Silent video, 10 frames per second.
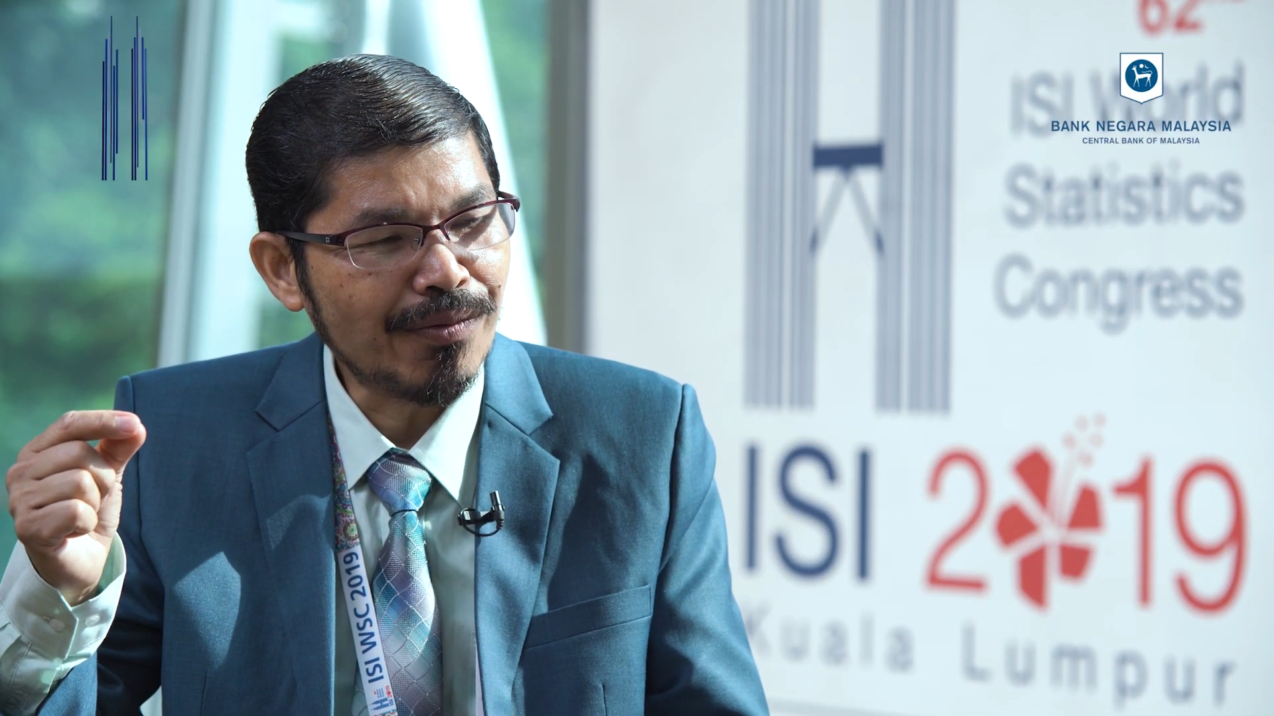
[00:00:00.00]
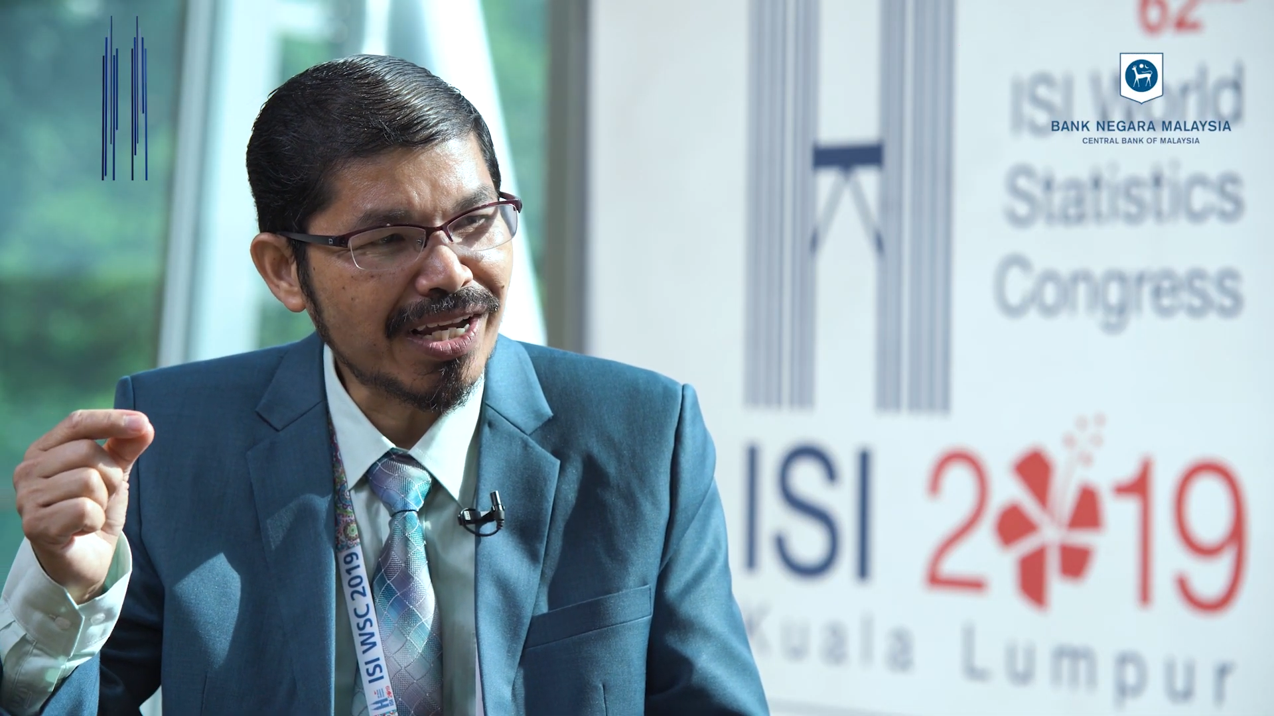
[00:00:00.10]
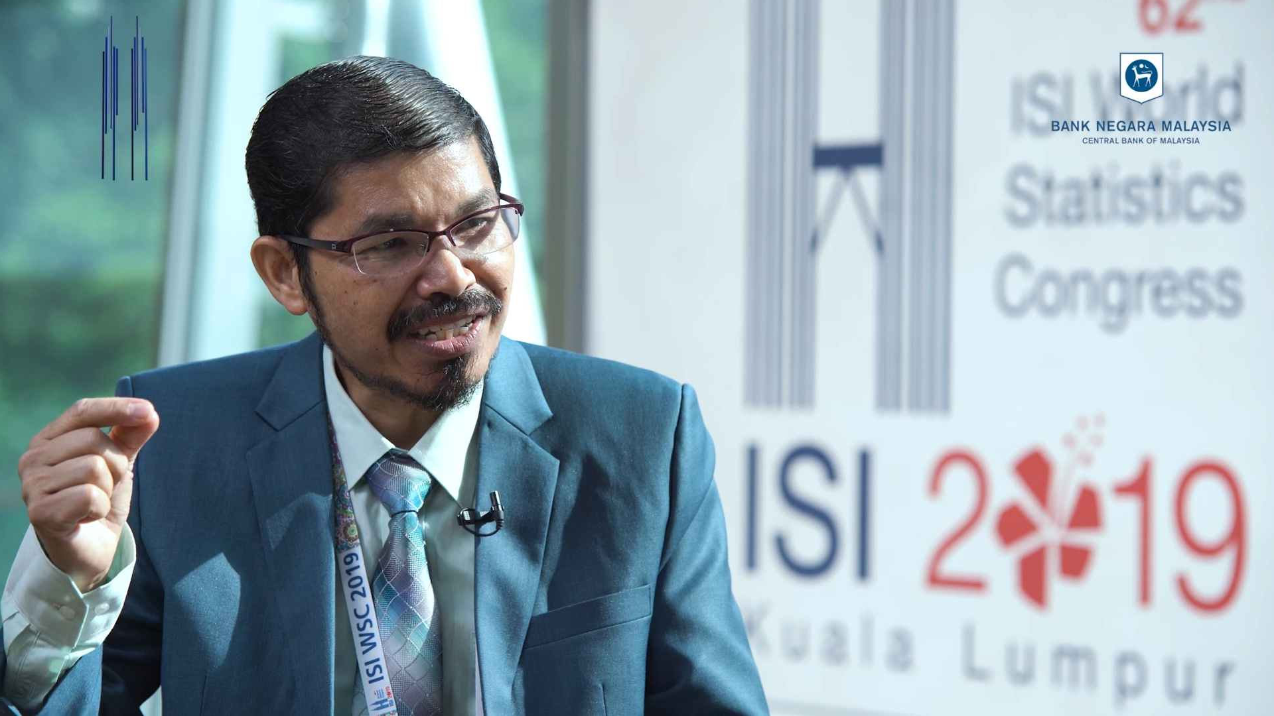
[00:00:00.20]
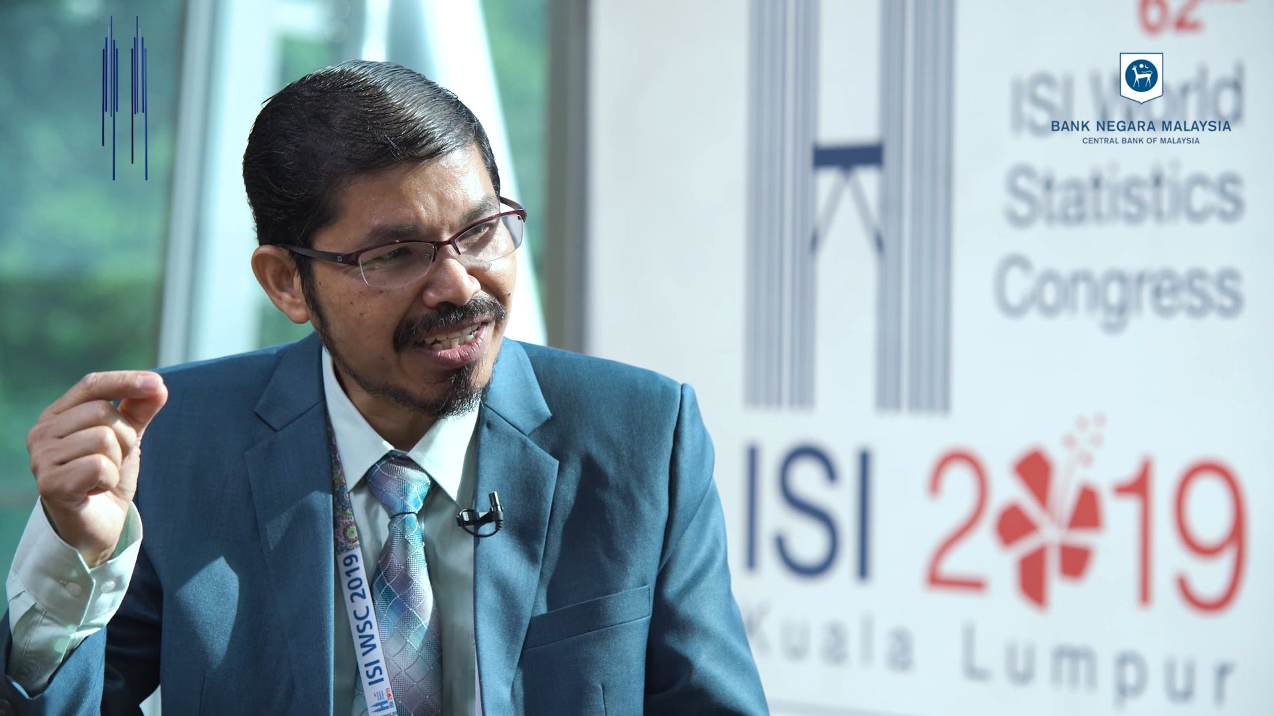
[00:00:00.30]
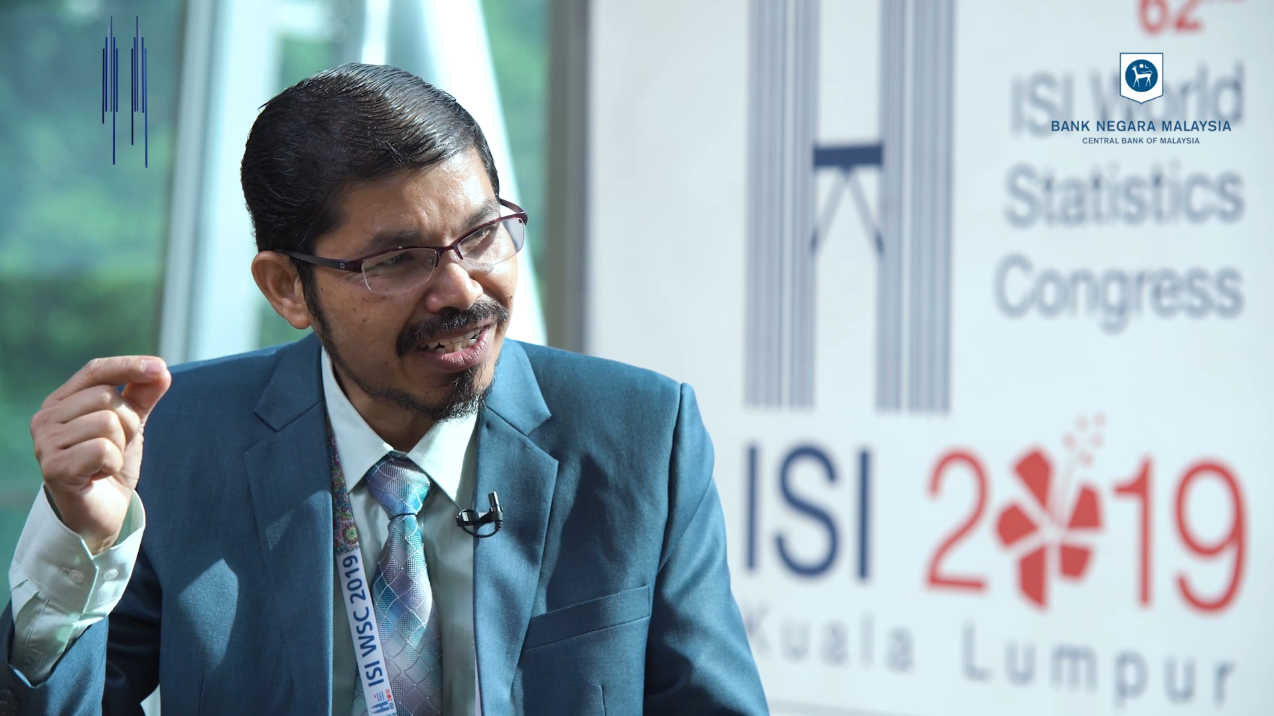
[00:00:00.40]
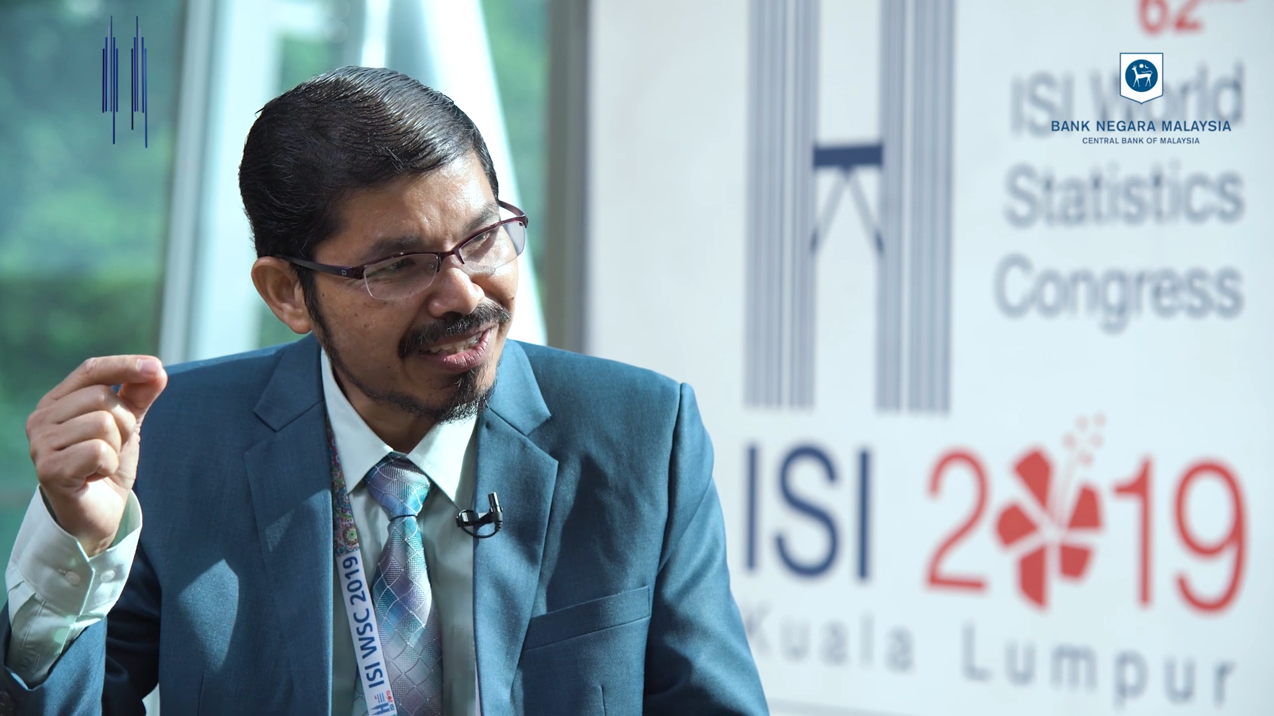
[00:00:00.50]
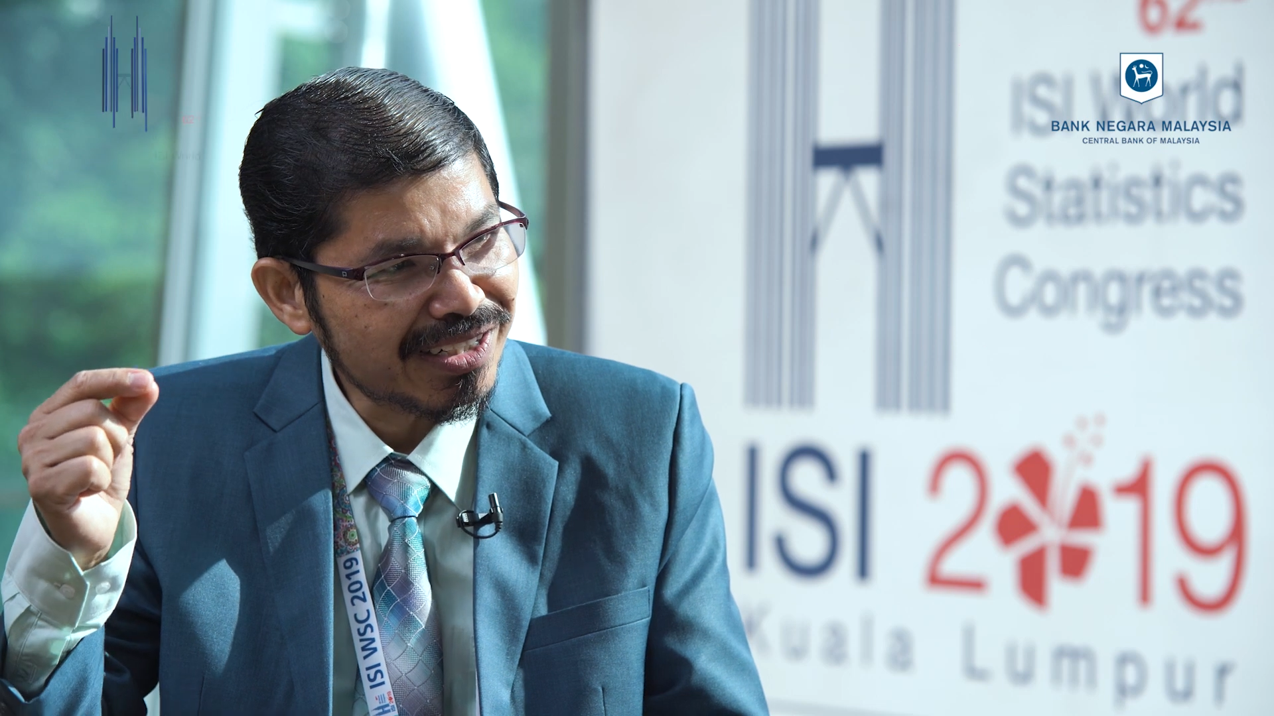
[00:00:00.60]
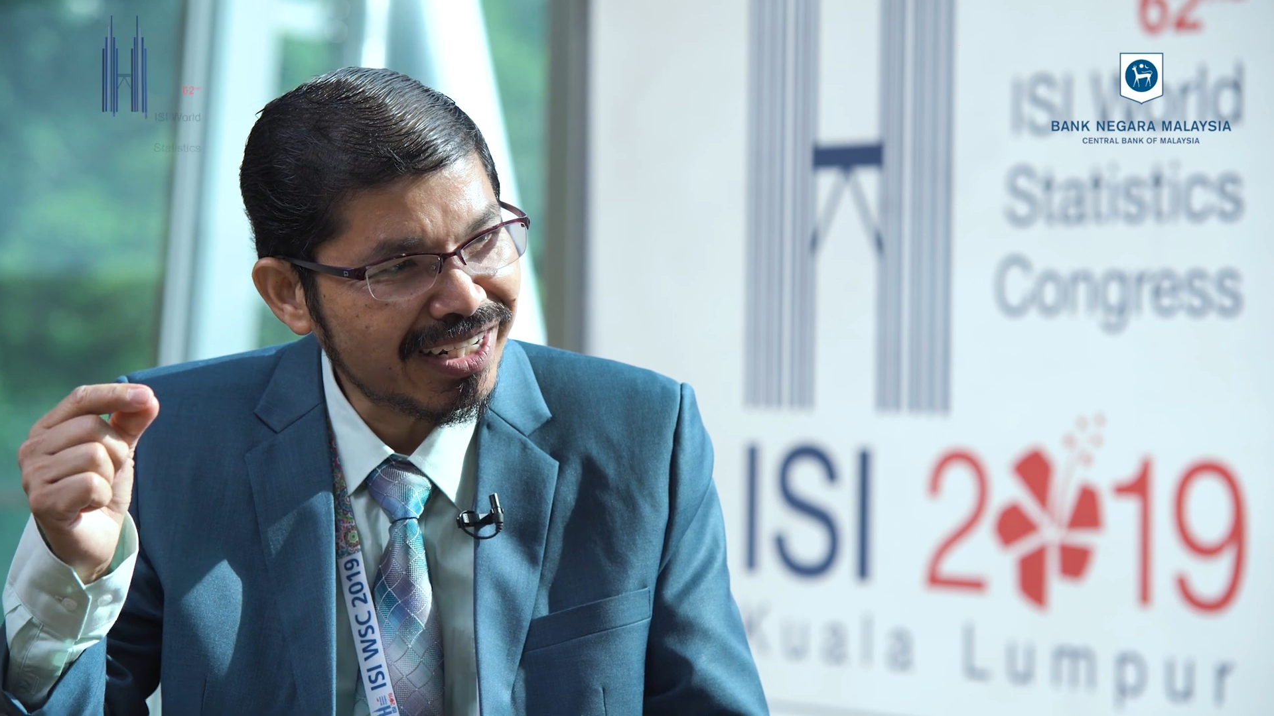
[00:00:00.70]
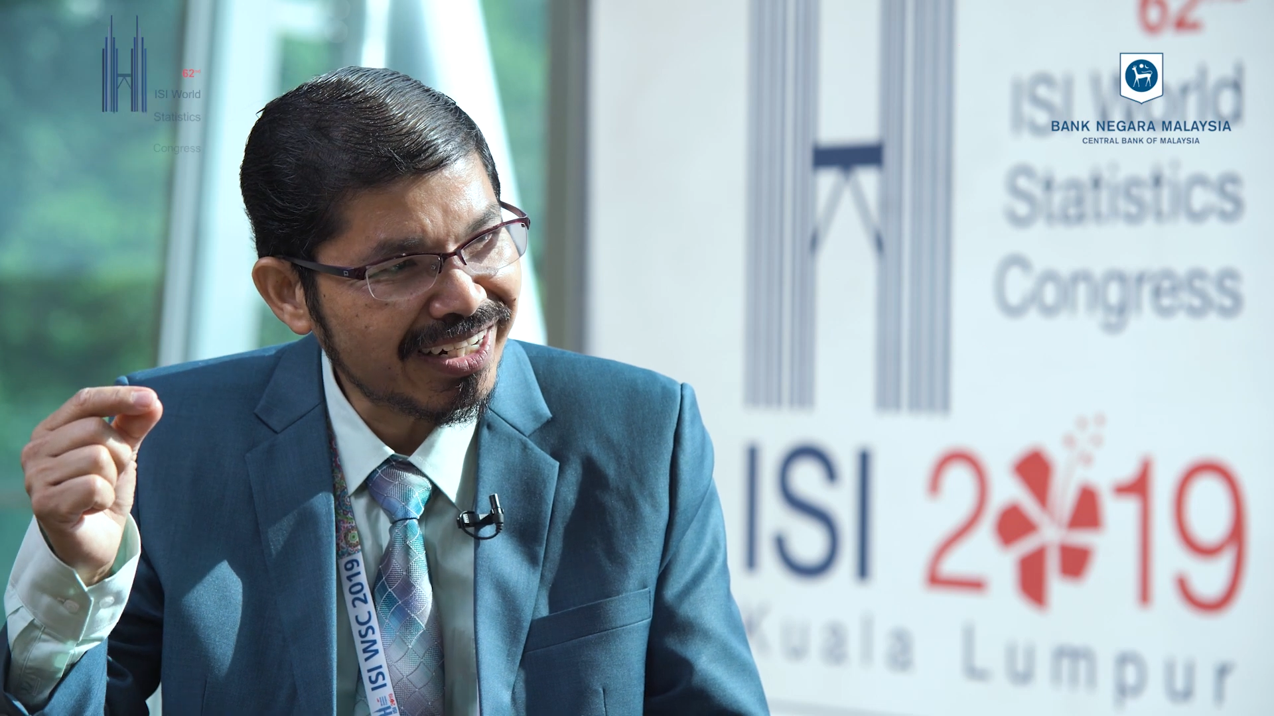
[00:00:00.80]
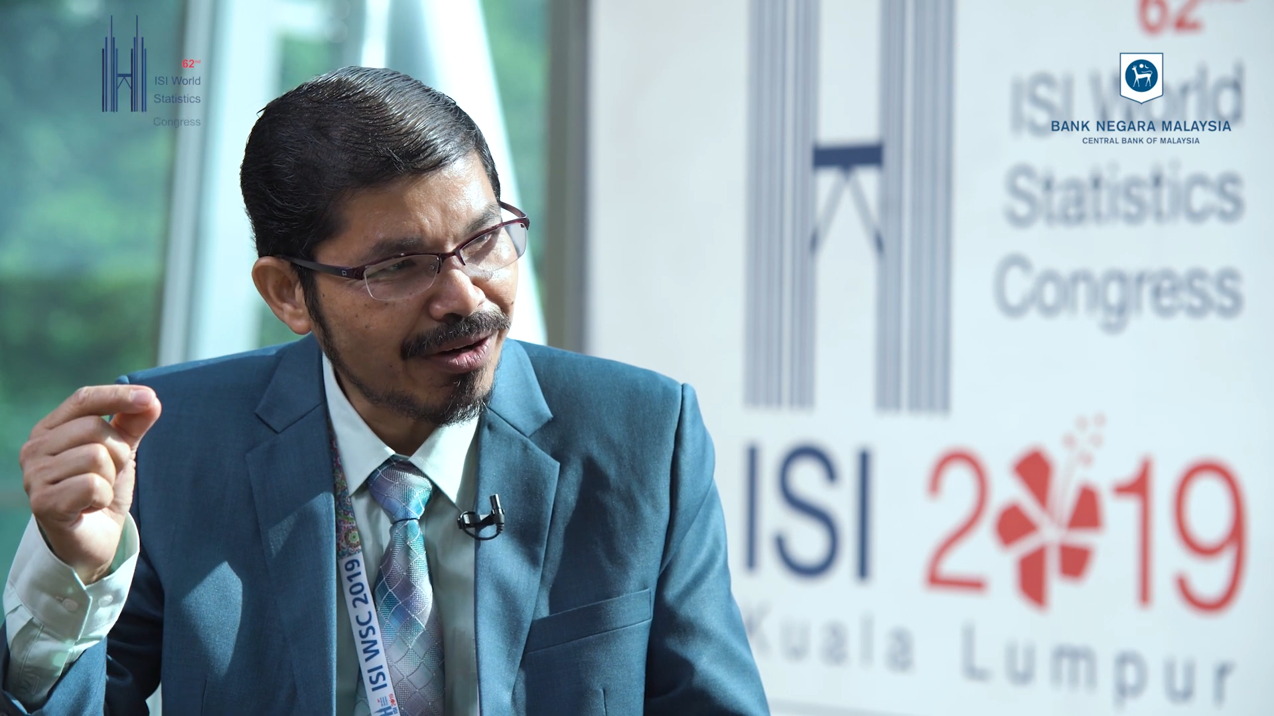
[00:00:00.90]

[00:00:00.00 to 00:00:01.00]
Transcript: our external trade,